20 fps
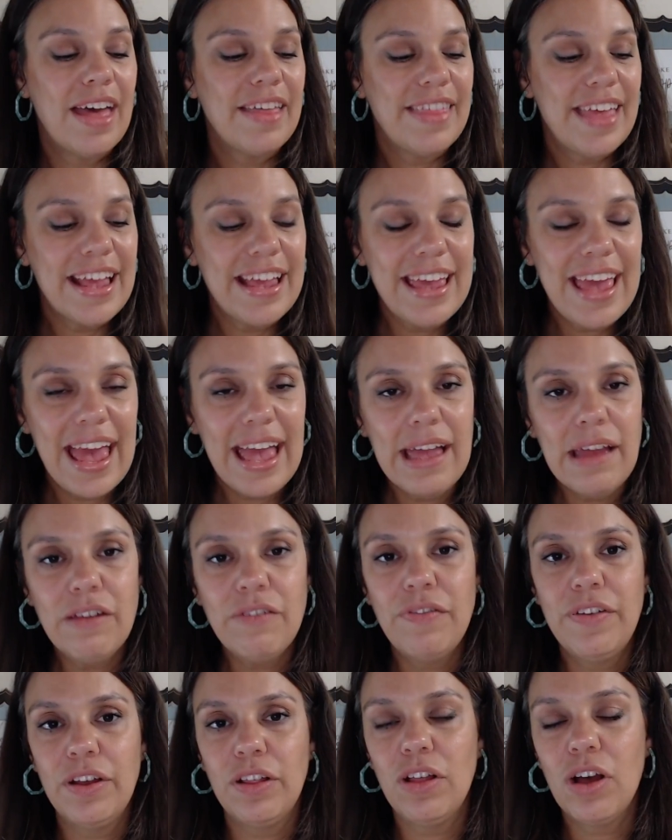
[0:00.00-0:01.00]
They can
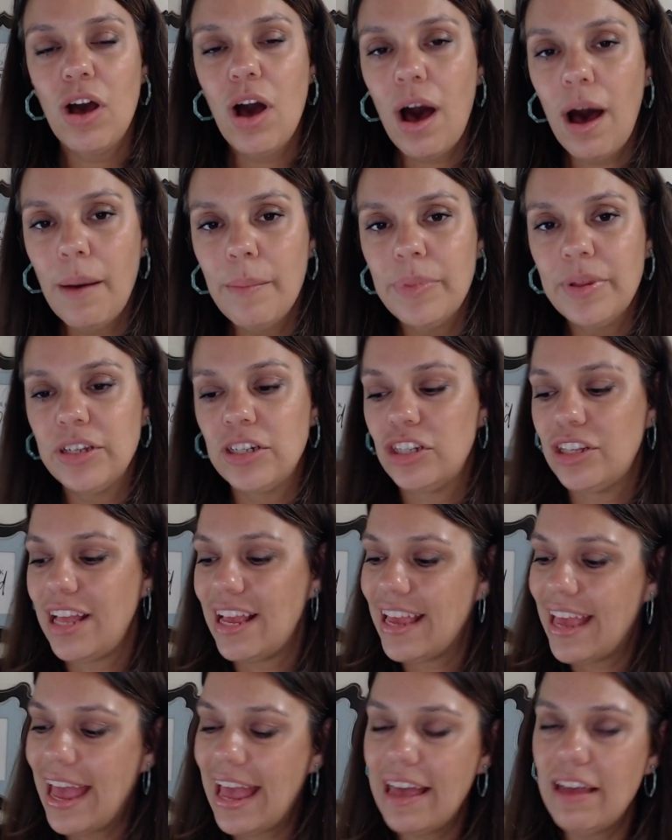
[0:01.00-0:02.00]
feel accomplished. They
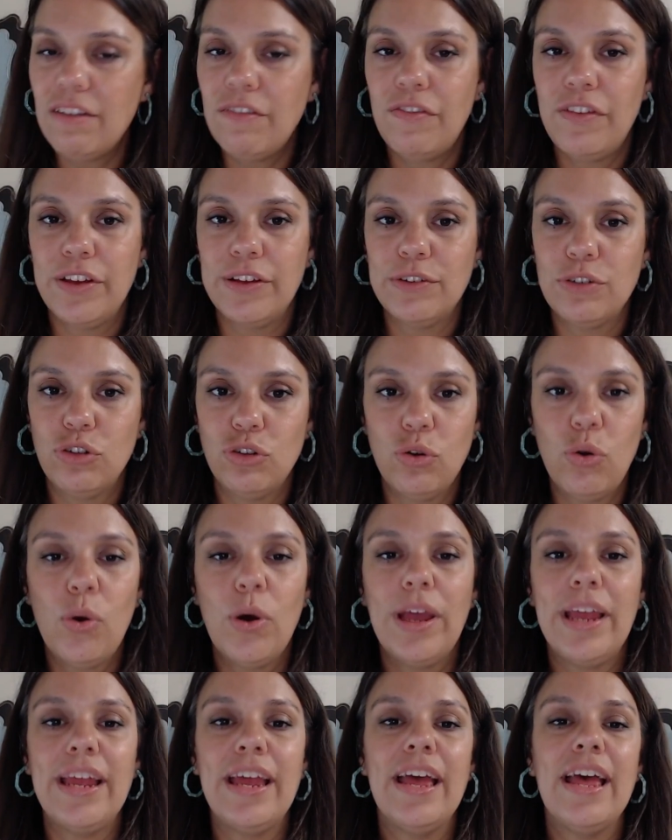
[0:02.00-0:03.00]
can feel
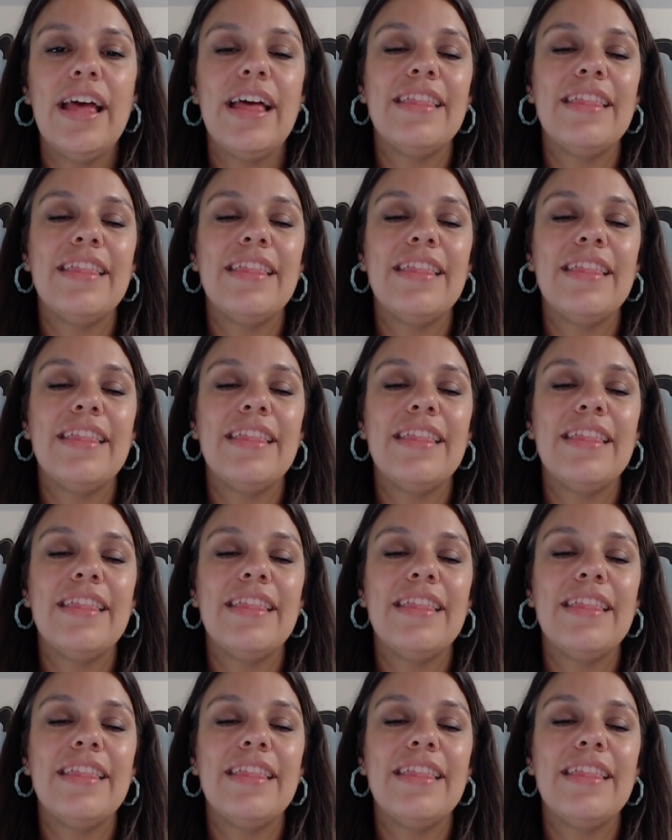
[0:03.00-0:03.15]
joy.